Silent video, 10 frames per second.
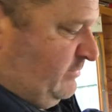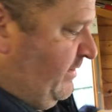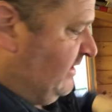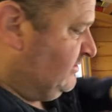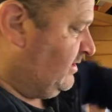of
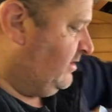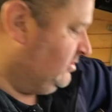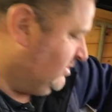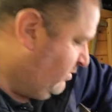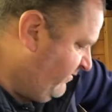pads for those.
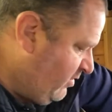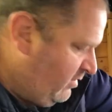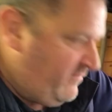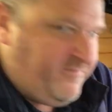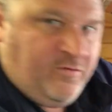So we've got
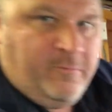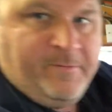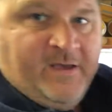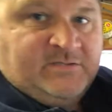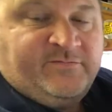four
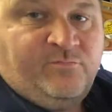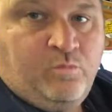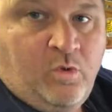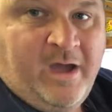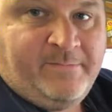pairs
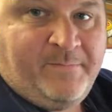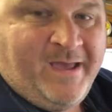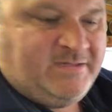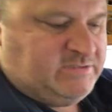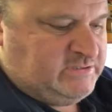of wide
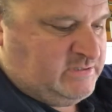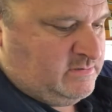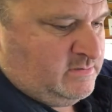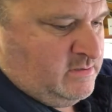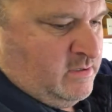pads
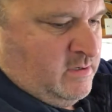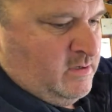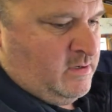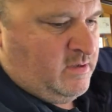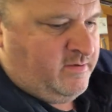
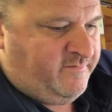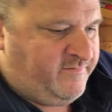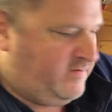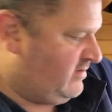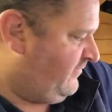
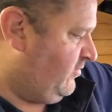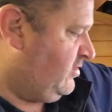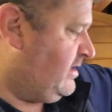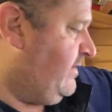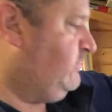for the four
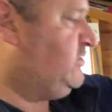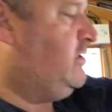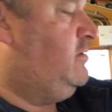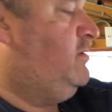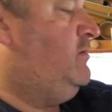clamps.
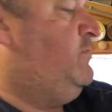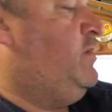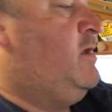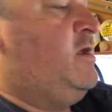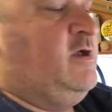
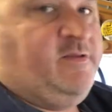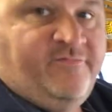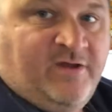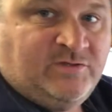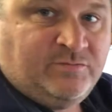The
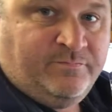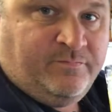300,